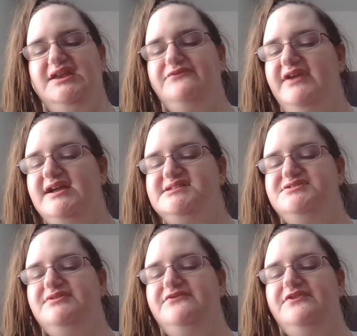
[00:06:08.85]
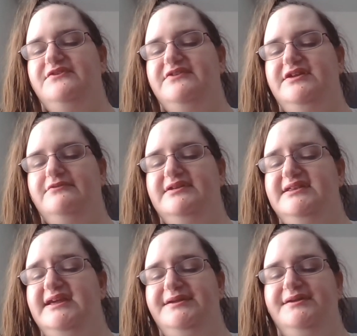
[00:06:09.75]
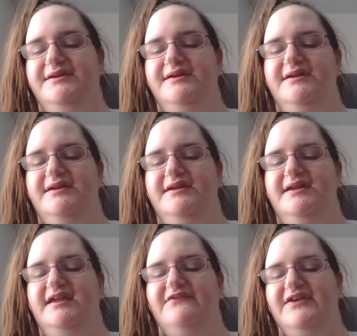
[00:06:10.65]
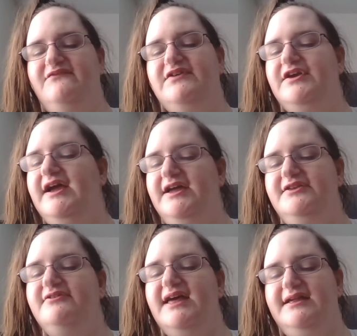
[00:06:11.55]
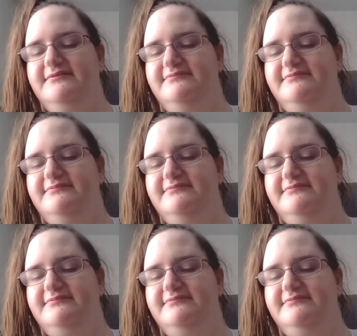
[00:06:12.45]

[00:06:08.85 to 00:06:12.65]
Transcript: and react to it for a video one day, if I can figure out how to do that.